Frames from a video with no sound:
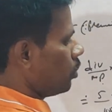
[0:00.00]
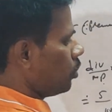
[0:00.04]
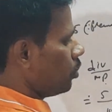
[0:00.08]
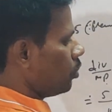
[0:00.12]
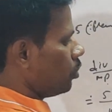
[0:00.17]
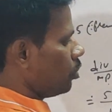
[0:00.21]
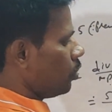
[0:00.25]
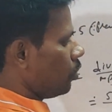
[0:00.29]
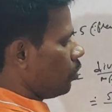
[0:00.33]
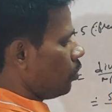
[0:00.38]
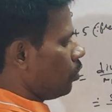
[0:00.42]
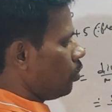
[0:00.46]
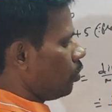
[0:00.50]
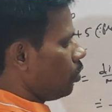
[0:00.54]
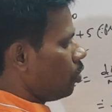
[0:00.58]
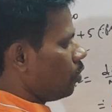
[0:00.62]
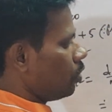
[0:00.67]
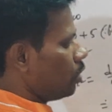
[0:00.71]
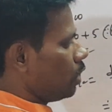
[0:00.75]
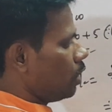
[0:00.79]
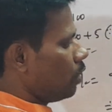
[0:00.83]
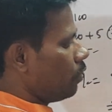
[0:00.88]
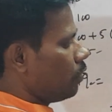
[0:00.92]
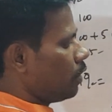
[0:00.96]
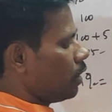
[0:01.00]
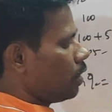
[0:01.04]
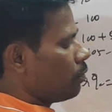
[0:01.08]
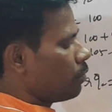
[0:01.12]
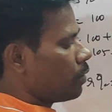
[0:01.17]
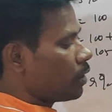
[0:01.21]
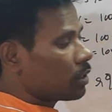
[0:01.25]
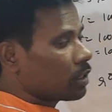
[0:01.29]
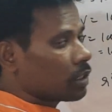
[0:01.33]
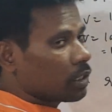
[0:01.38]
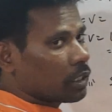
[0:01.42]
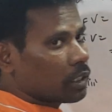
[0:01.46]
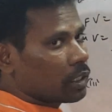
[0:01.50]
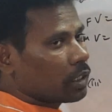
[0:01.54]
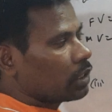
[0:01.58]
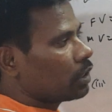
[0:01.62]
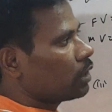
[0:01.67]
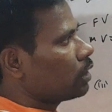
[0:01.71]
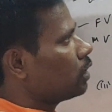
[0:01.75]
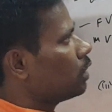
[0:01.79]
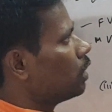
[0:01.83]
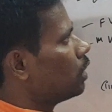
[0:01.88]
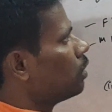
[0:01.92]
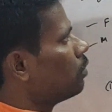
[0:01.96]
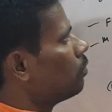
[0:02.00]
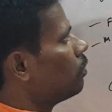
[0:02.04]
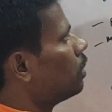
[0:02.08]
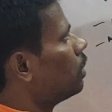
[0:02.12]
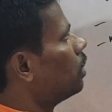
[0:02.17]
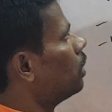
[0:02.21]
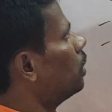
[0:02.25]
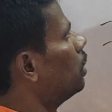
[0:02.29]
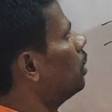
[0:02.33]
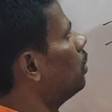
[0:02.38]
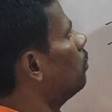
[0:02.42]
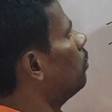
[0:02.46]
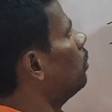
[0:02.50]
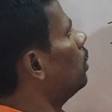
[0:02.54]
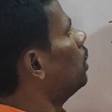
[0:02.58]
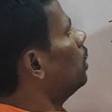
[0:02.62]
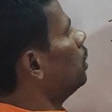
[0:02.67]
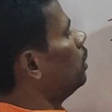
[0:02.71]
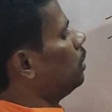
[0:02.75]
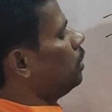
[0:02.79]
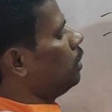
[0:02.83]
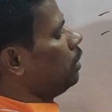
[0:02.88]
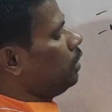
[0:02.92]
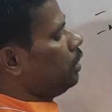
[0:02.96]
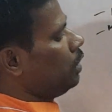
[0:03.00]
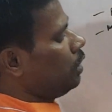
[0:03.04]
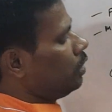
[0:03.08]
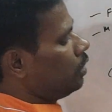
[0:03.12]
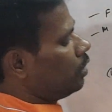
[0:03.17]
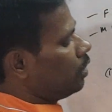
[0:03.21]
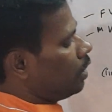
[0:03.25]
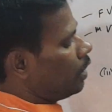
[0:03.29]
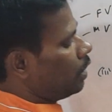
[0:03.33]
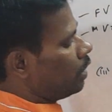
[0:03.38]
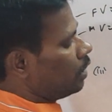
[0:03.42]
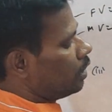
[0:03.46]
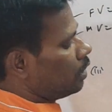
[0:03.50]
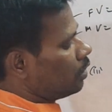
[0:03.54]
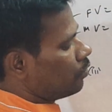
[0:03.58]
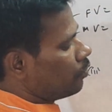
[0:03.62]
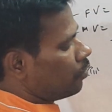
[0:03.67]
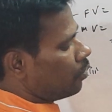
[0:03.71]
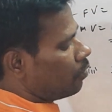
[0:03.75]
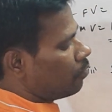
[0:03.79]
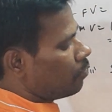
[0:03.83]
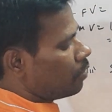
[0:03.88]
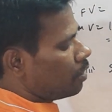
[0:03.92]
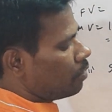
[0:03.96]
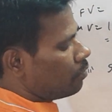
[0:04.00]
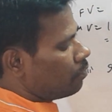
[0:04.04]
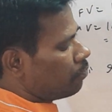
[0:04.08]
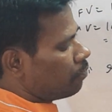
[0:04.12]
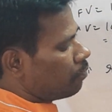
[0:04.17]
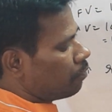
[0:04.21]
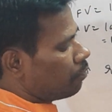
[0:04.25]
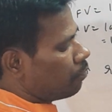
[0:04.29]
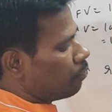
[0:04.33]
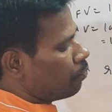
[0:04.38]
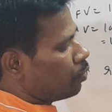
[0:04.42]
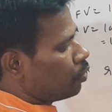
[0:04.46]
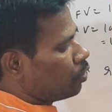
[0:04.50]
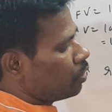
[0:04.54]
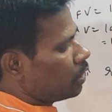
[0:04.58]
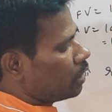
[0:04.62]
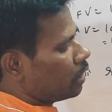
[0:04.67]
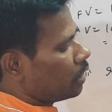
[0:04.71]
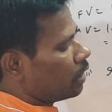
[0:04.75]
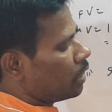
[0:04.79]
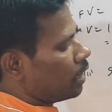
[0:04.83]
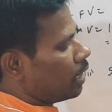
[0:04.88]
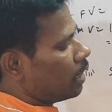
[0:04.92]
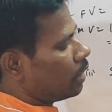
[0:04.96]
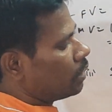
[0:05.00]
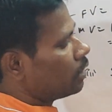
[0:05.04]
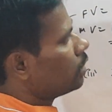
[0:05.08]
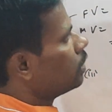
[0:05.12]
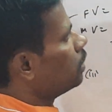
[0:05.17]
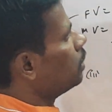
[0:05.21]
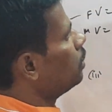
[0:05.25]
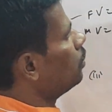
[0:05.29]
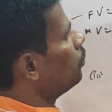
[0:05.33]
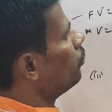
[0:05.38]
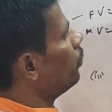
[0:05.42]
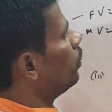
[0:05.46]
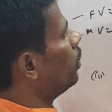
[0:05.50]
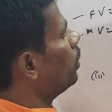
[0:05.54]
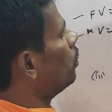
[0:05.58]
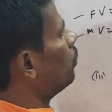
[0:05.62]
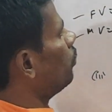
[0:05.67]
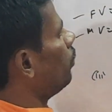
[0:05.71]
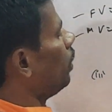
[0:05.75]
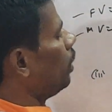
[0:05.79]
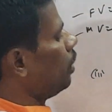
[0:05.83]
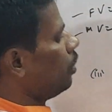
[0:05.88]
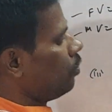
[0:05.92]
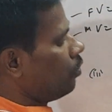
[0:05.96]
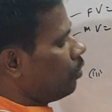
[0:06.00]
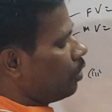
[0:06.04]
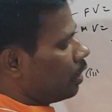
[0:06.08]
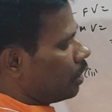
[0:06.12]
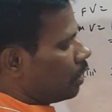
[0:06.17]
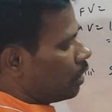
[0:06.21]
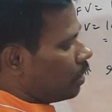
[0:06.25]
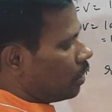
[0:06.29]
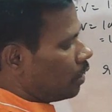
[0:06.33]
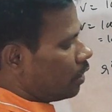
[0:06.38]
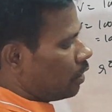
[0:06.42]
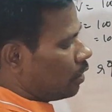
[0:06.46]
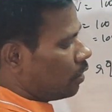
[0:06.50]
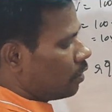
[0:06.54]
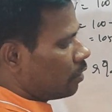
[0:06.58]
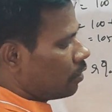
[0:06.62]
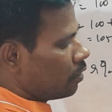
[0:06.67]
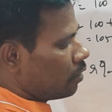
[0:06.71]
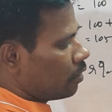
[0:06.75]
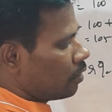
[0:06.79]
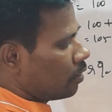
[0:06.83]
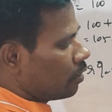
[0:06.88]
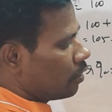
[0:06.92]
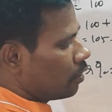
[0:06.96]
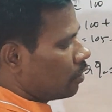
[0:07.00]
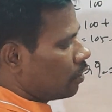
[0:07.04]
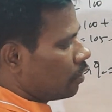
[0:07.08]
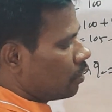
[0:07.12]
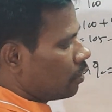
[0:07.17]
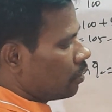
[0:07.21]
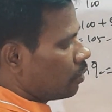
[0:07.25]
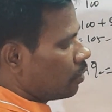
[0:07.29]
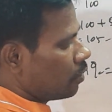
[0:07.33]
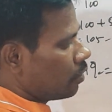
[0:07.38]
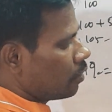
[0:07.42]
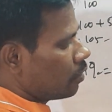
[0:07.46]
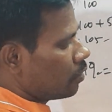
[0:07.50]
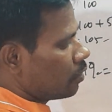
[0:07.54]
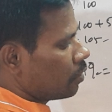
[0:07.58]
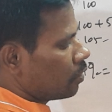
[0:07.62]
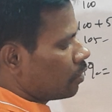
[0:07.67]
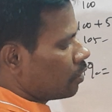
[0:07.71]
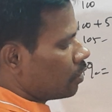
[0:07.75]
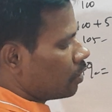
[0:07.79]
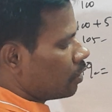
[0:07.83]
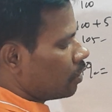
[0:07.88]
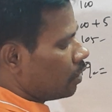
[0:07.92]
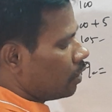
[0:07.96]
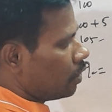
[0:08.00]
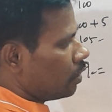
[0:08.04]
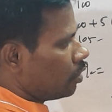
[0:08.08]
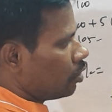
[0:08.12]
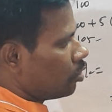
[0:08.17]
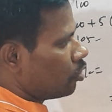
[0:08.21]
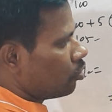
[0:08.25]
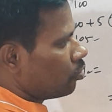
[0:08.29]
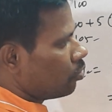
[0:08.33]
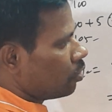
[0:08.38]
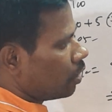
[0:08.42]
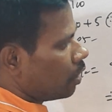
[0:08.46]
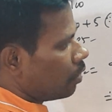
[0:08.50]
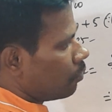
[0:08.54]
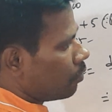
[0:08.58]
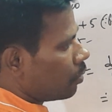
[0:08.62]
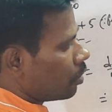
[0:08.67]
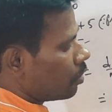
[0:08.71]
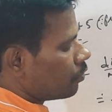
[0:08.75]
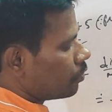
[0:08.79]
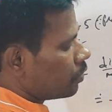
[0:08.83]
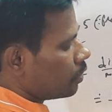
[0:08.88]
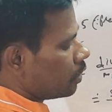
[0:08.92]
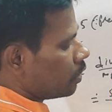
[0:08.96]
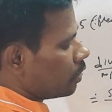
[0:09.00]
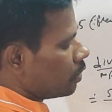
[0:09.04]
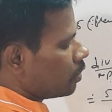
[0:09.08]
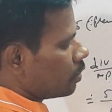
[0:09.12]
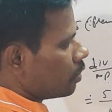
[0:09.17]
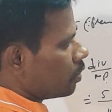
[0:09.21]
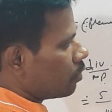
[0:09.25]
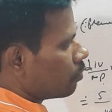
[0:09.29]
So dividend percentage is nothing but dividend. Just write this formula. Put it as it is. Face value 100 into number of shares.